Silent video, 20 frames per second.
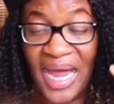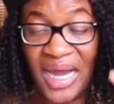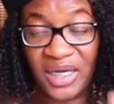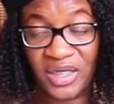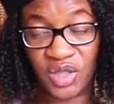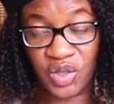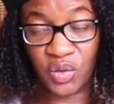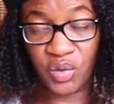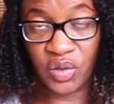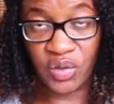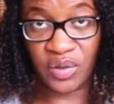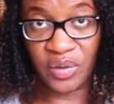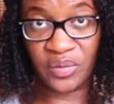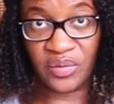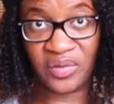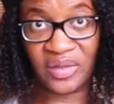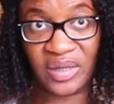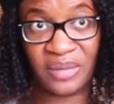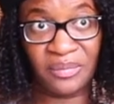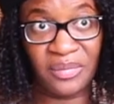I do agree
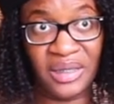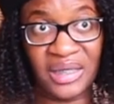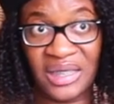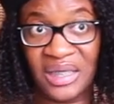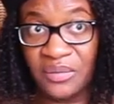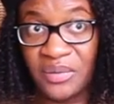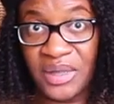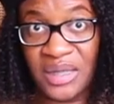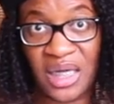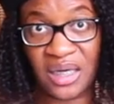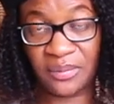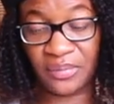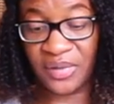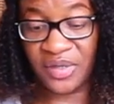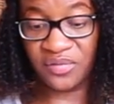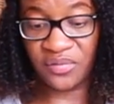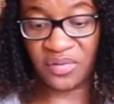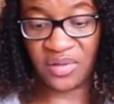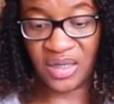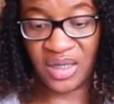with him, but Leah was not
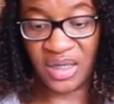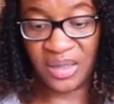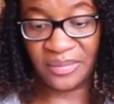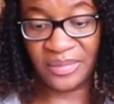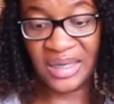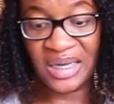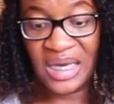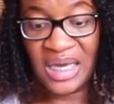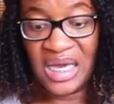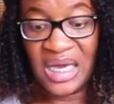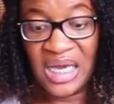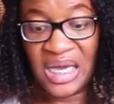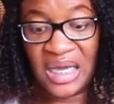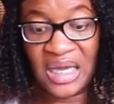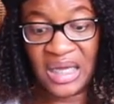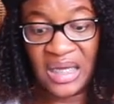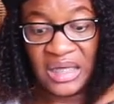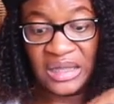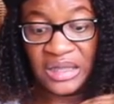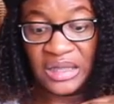impressed with him,
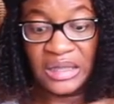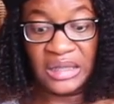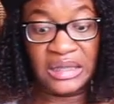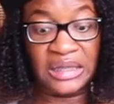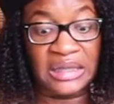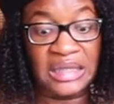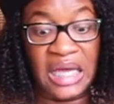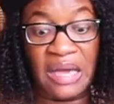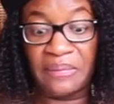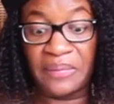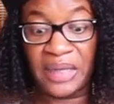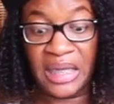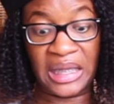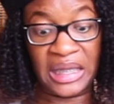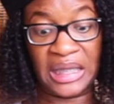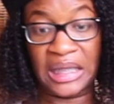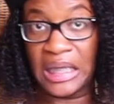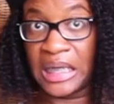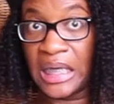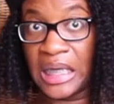and she's
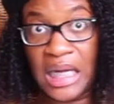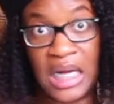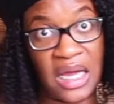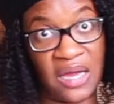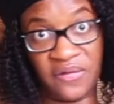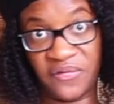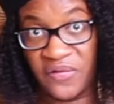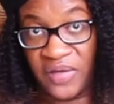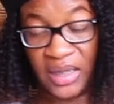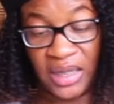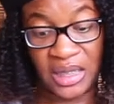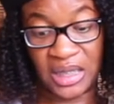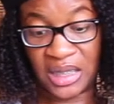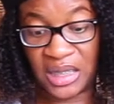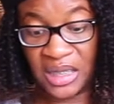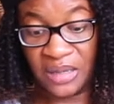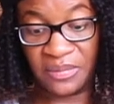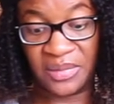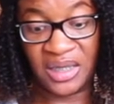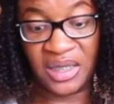definitely not feeling
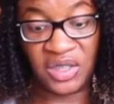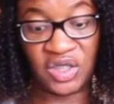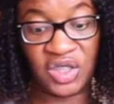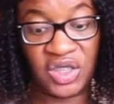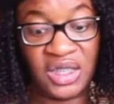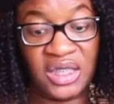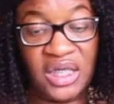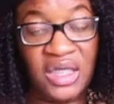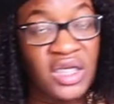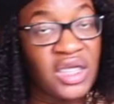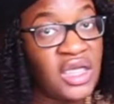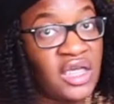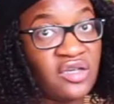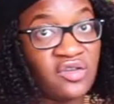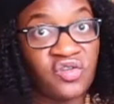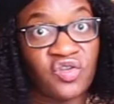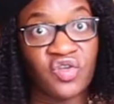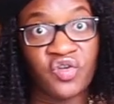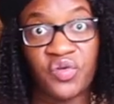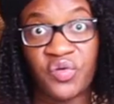him because she said he
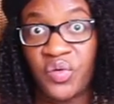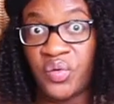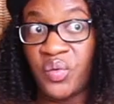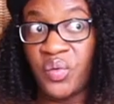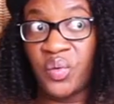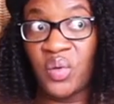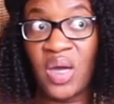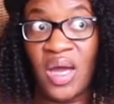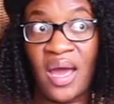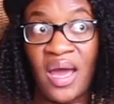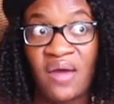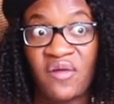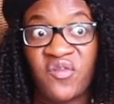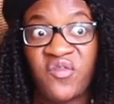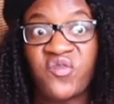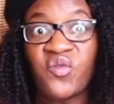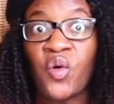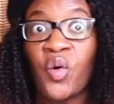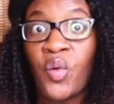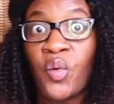is too
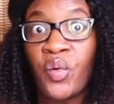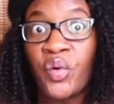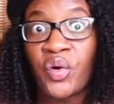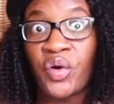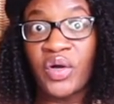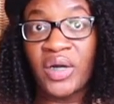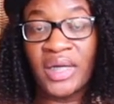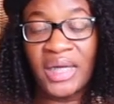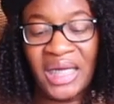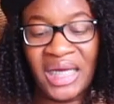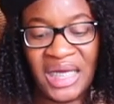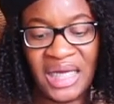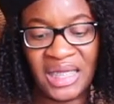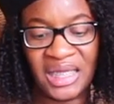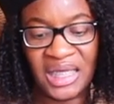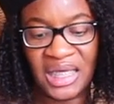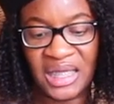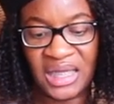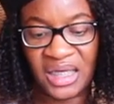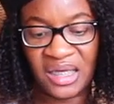forward
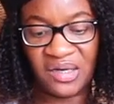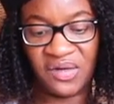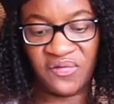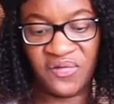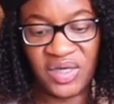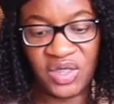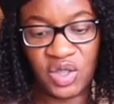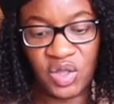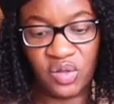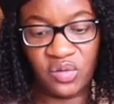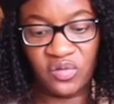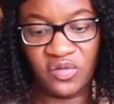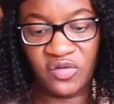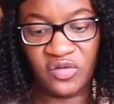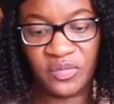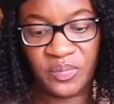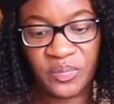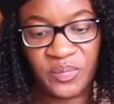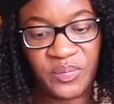in the confessionals.